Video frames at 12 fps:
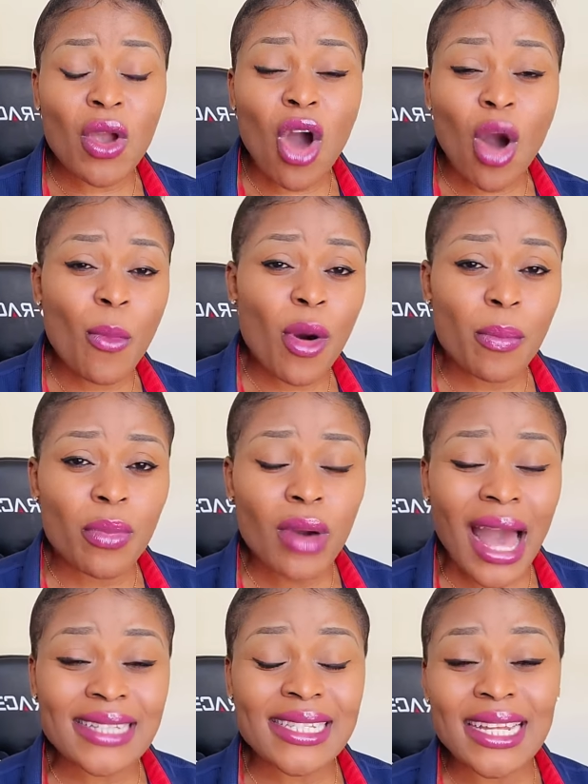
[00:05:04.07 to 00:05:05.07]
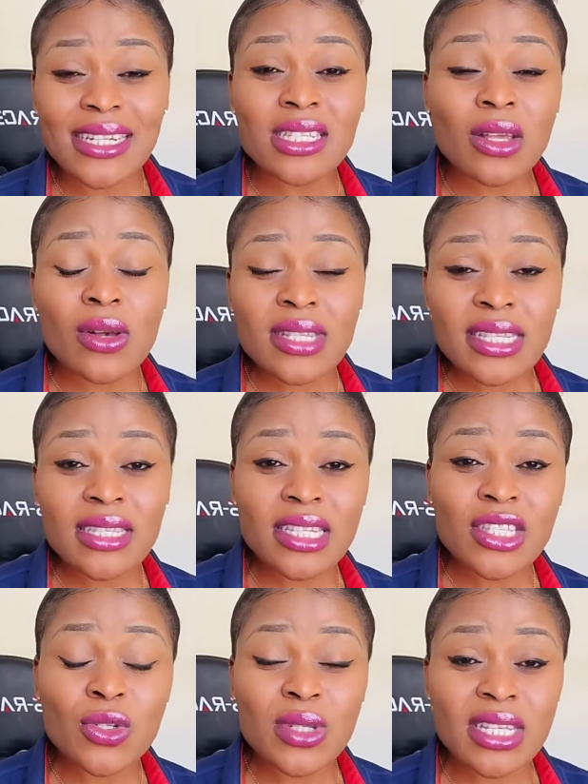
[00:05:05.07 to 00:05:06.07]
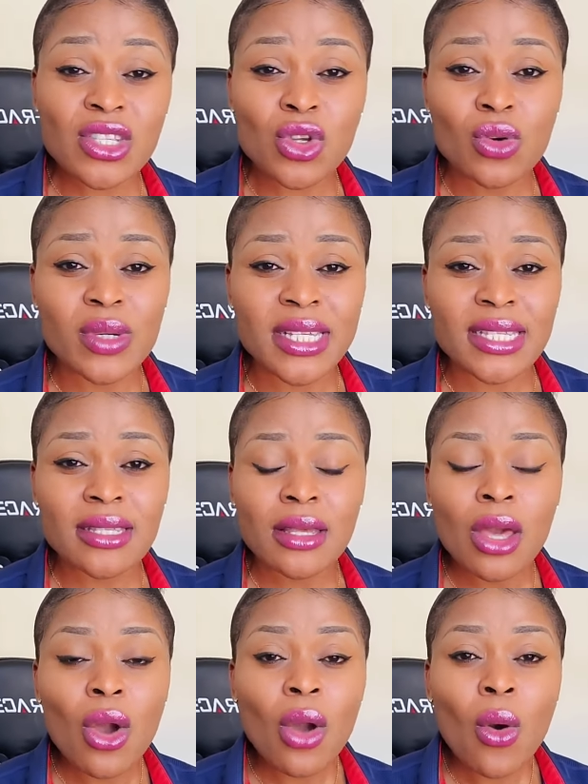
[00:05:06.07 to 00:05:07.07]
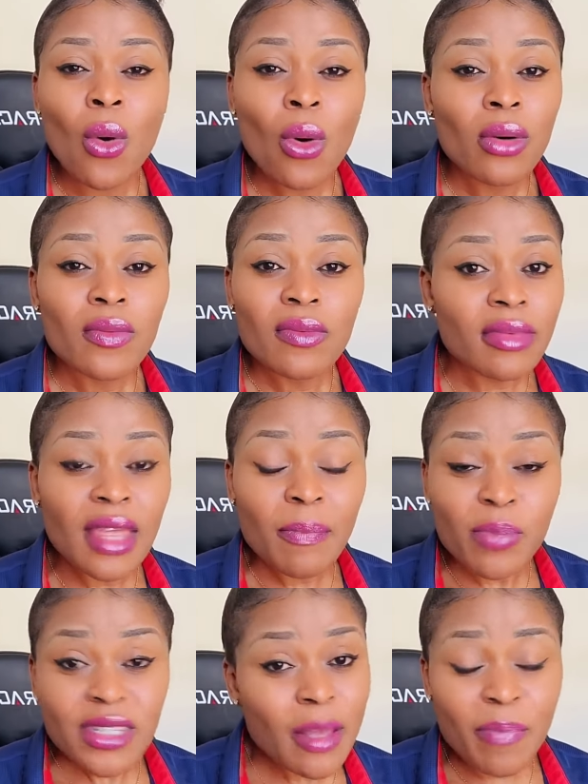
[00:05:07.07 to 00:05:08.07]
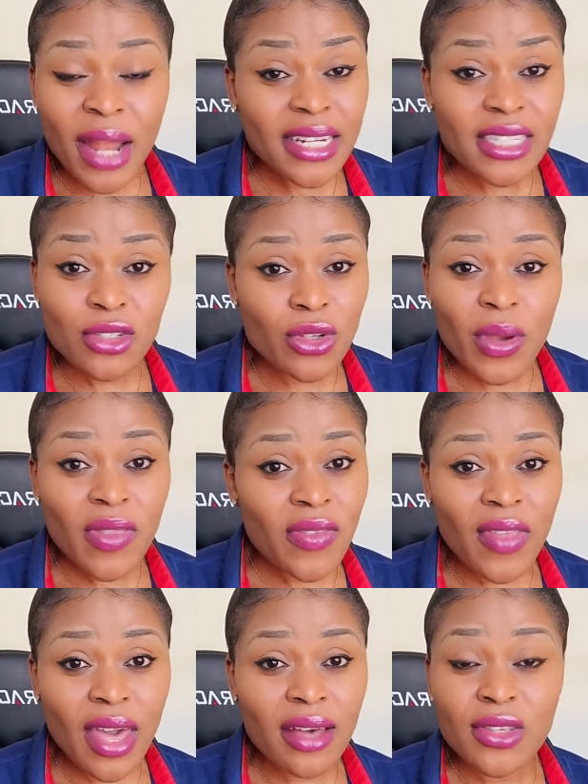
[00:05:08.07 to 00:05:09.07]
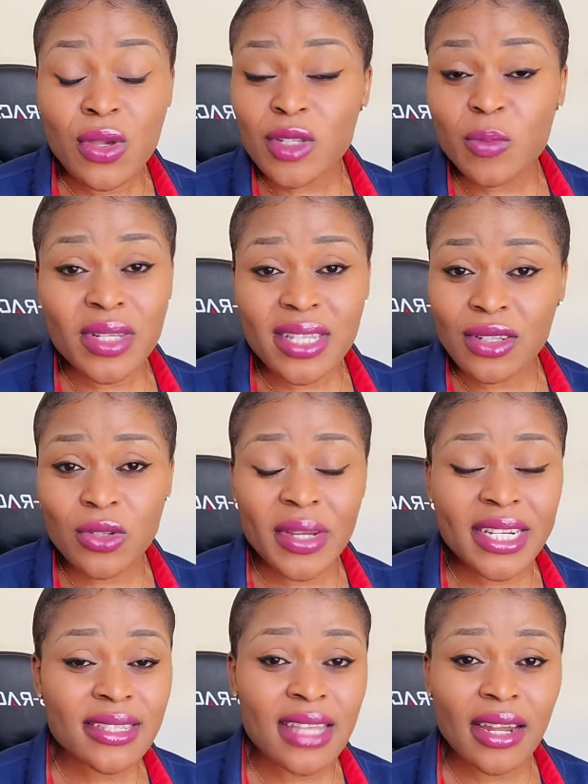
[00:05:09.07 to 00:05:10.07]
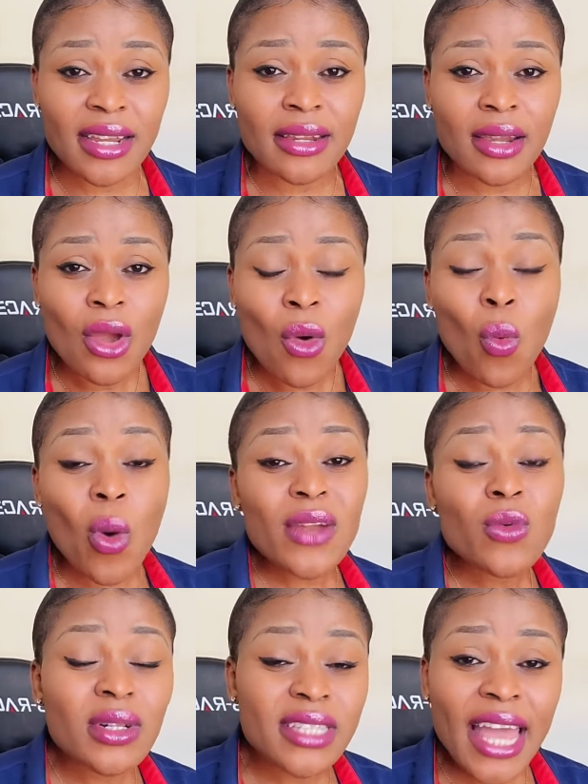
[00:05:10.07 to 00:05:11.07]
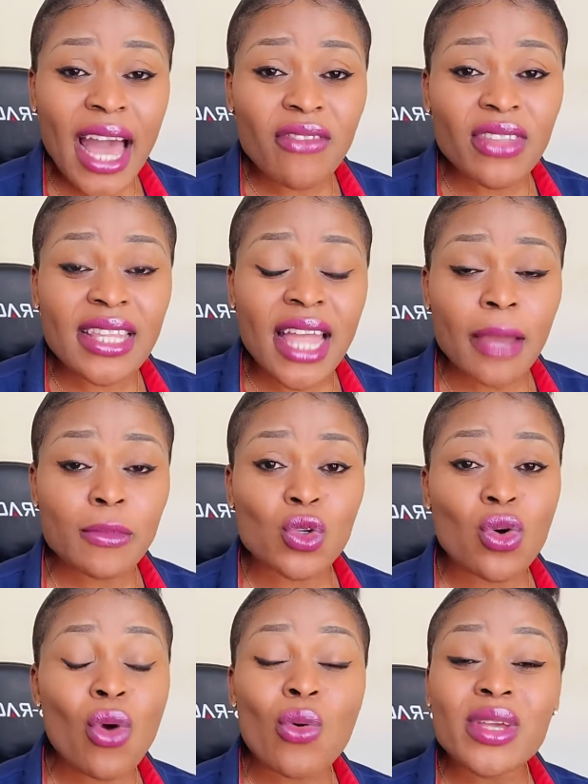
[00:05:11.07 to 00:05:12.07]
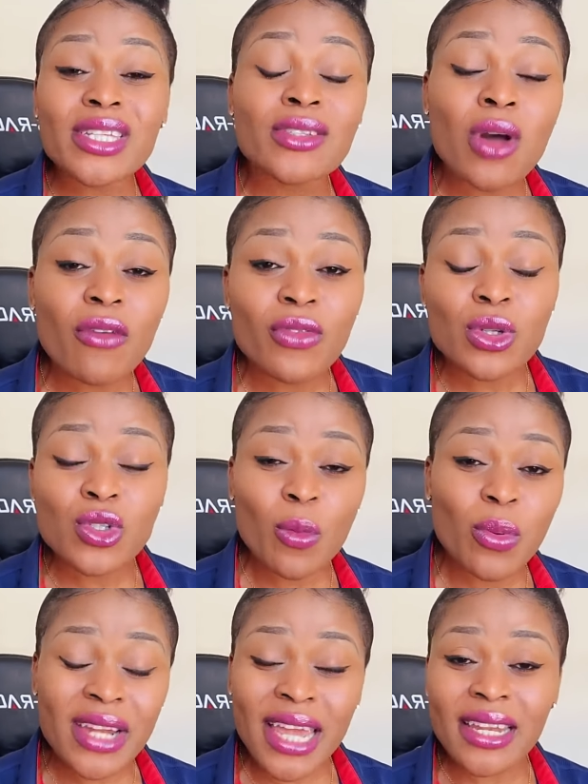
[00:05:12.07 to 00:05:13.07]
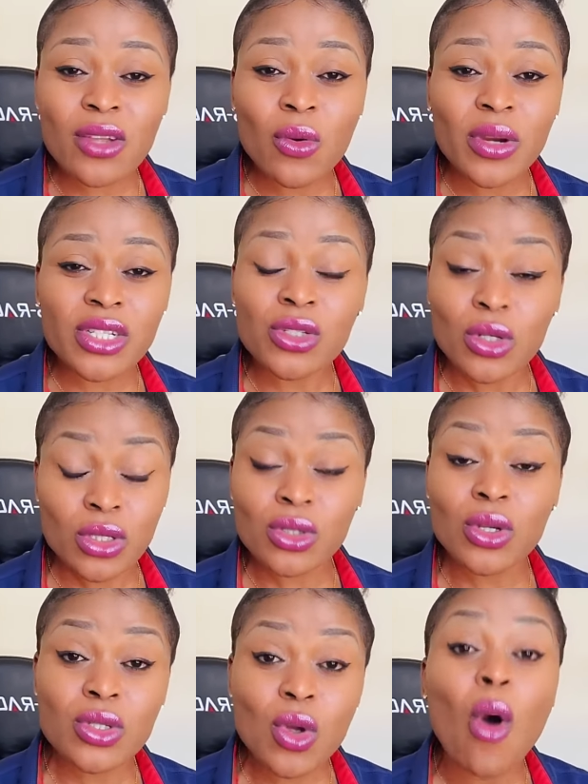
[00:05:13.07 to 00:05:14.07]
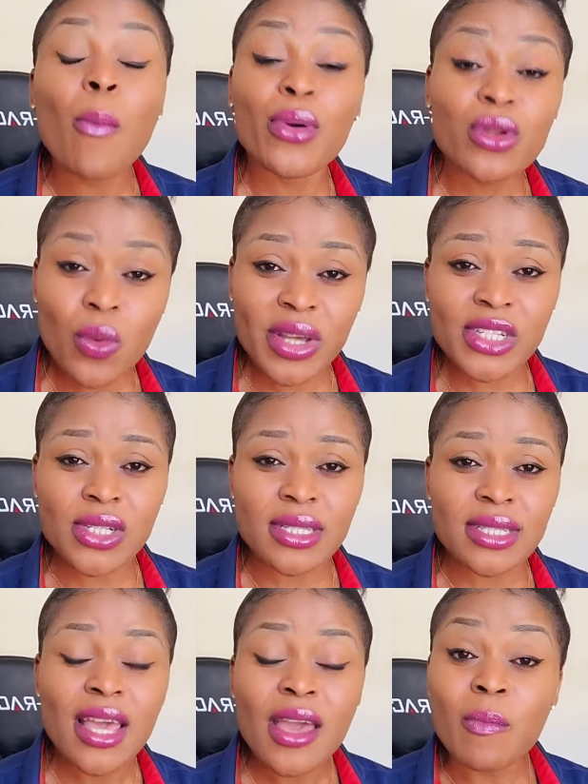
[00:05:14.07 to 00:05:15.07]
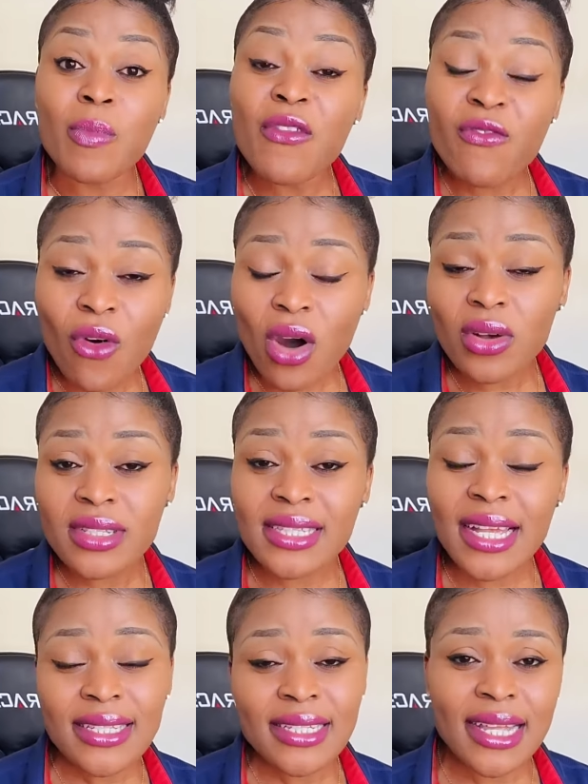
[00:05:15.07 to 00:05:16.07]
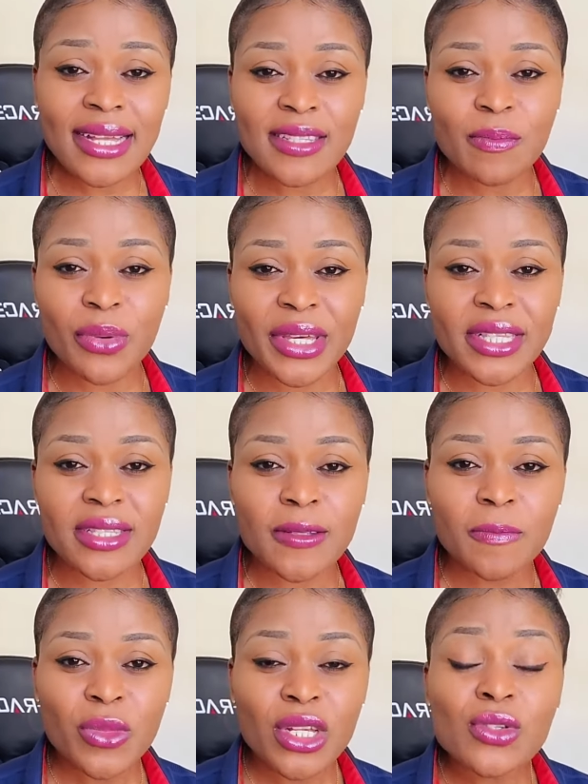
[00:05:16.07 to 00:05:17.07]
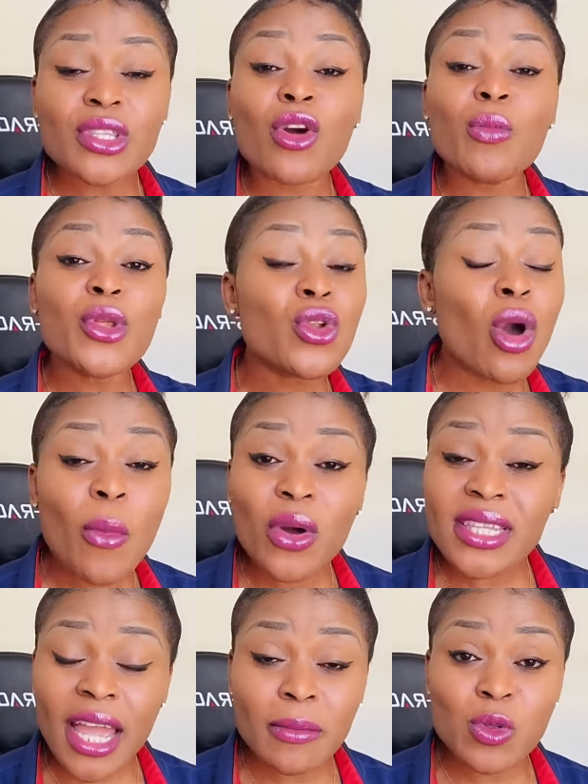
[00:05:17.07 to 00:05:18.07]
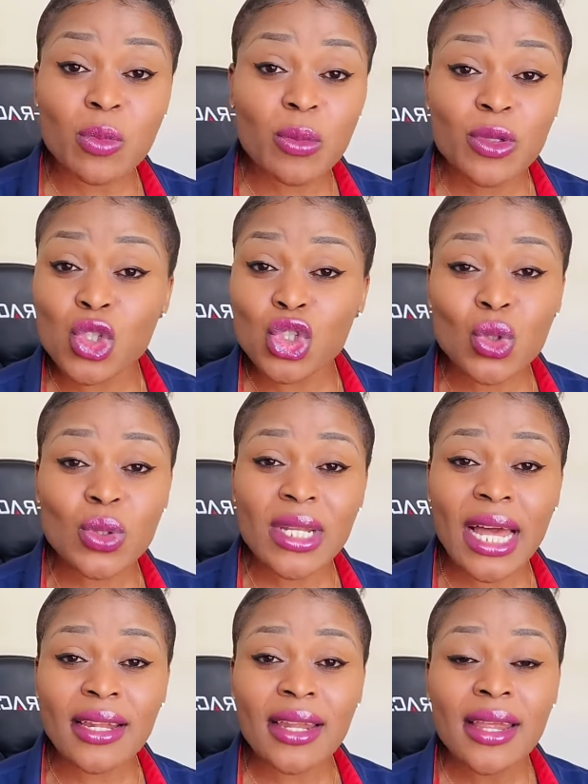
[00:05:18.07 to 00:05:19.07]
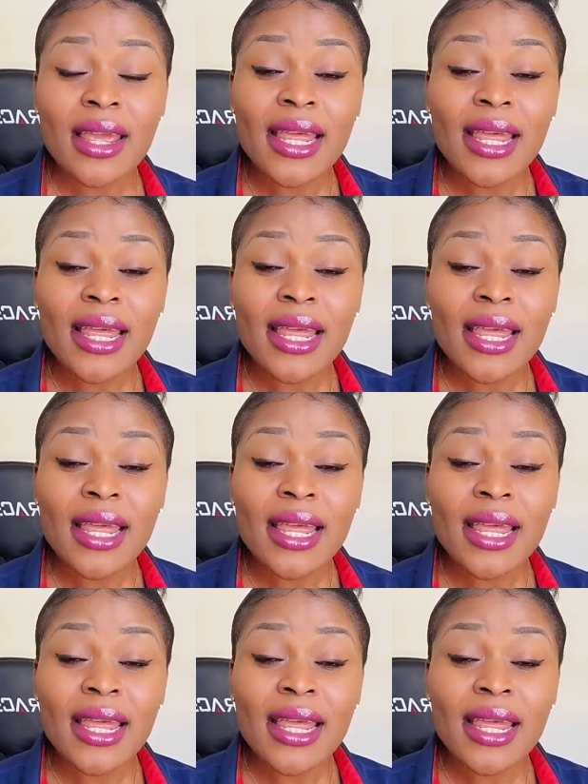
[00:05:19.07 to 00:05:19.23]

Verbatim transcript: come up as they are discussing these user stories. The, the planning is already there. A newsprint has already started. When will they have the time to go resolve those open-ended questions, those, those open questions before starting that sprint? So there will be no more time to be able to do that.